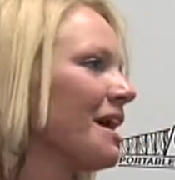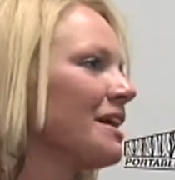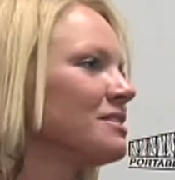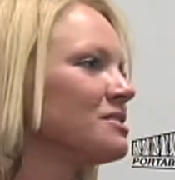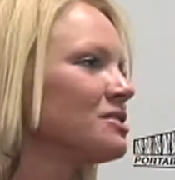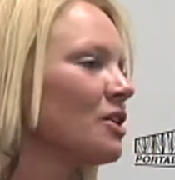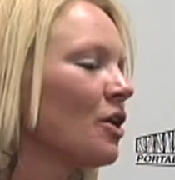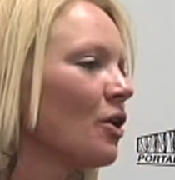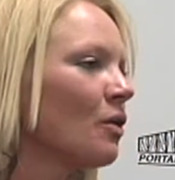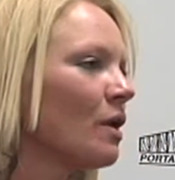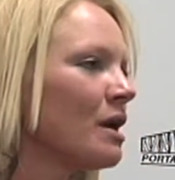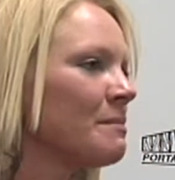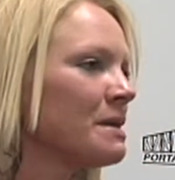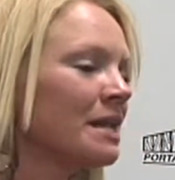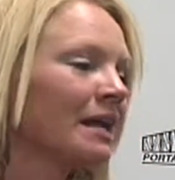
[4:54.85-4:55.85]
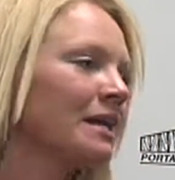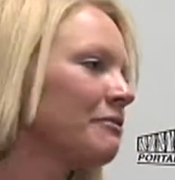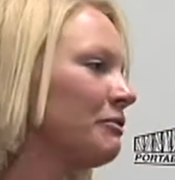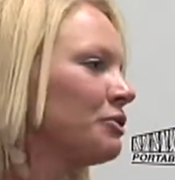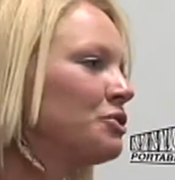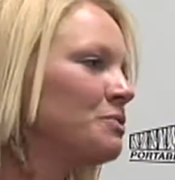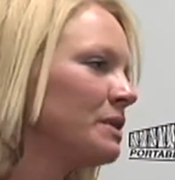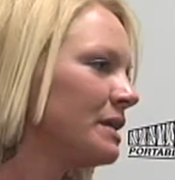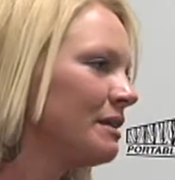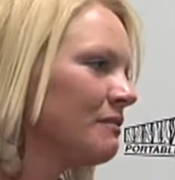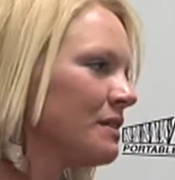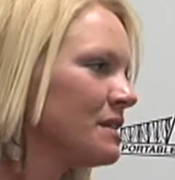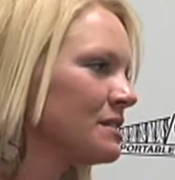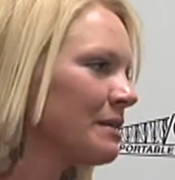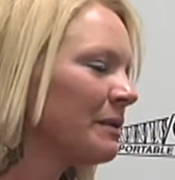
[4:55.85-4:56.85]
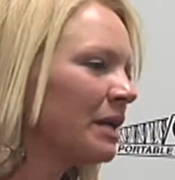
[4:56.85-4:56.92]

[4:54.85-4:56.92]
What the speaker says: And so, and I never knew any of this.